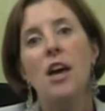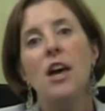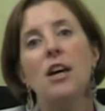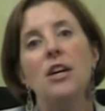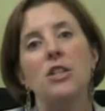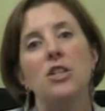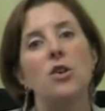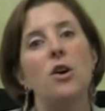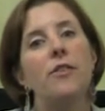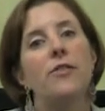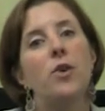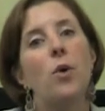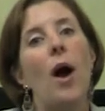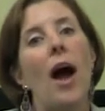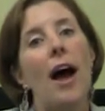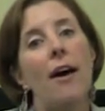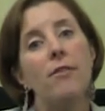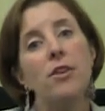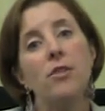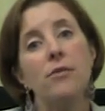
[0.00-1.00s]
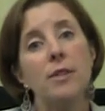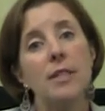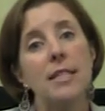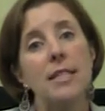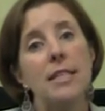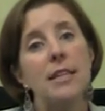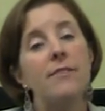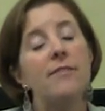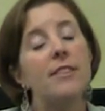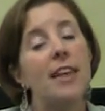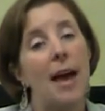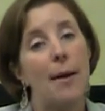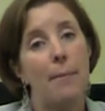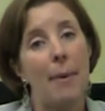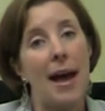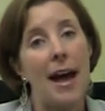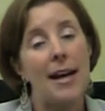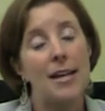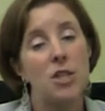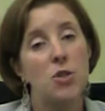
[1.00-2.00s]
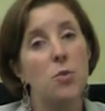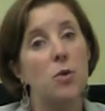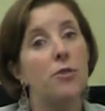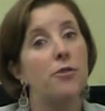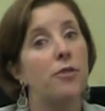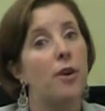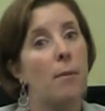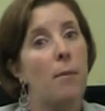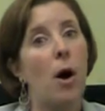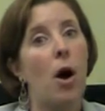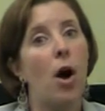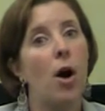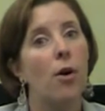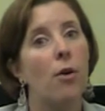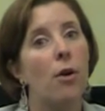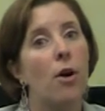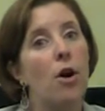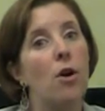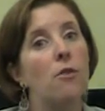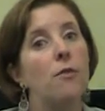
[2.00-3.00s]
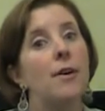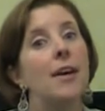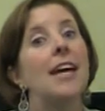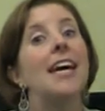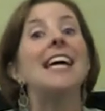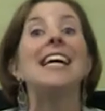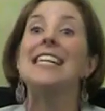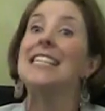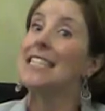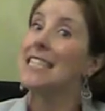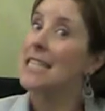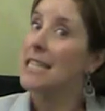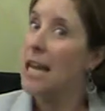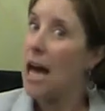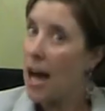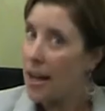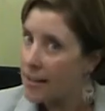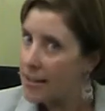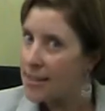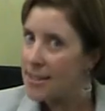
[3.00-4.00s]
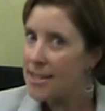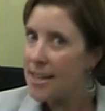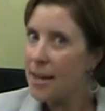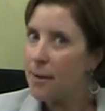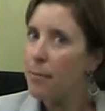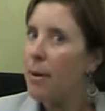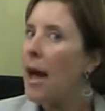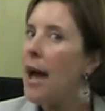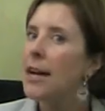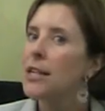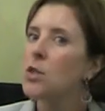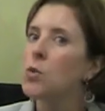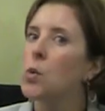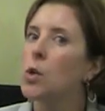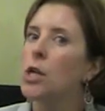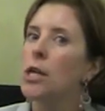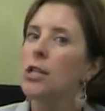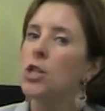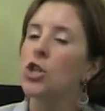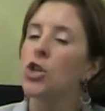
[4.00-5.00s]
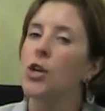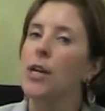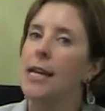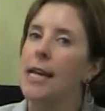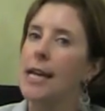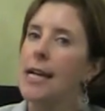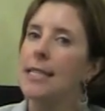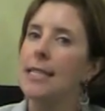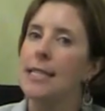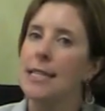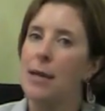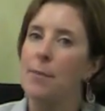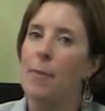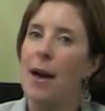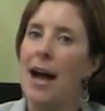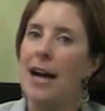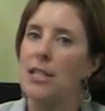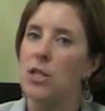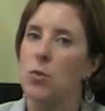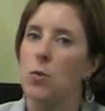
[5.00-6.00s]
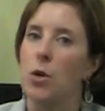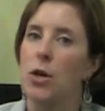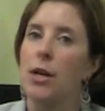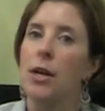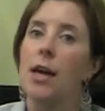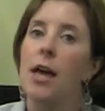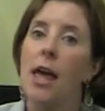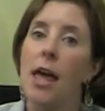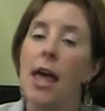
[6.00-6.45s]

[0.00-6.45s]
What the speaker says: So if you haven't received that password from Hargrove, it's not the same password as your ESC password.